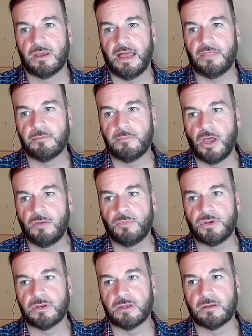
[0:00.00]
at the
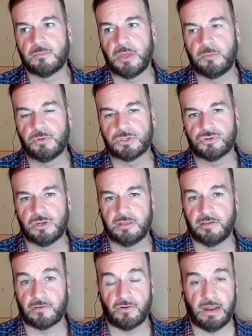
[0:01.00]
moment people treat
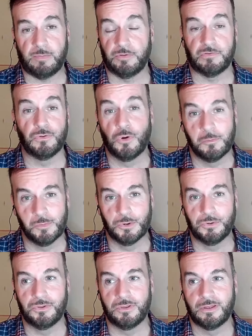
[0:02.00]
this crap as
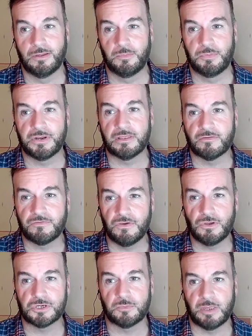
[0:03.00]
normal, but in the
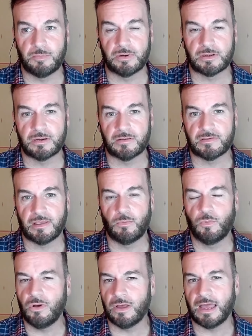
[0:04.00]
future people are going to say,
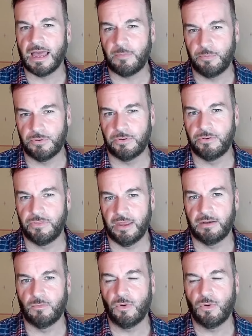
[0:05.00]
what happened then?